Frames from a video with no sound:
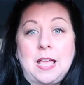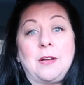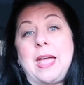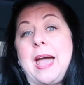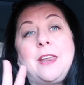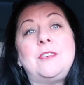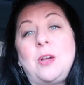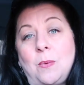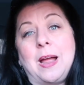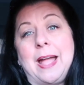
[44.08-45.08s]
okay, I don't
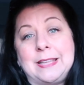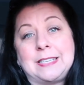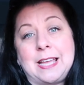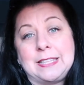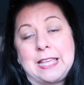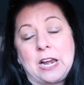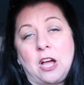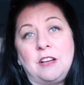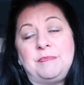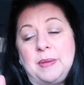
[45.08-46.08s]
know where I had to cut that
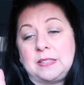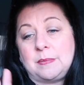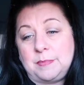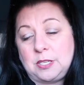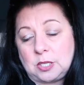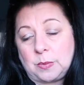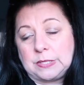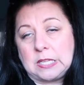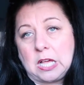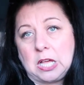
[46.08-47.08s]
off, but the music
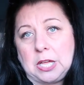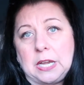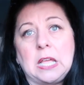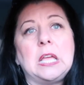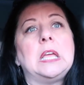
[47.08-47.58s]
was on.